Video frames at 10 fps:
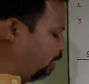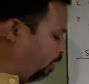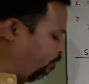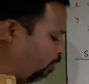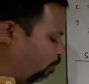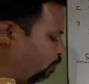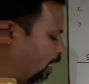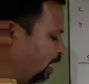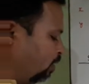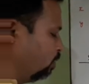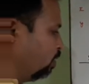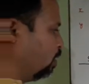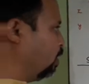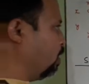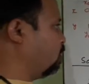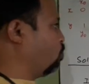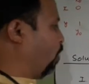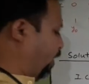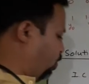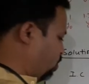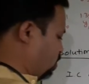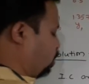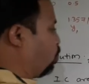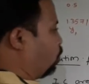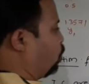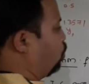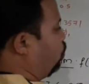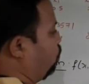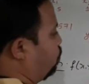a formula, that is y2 is equals to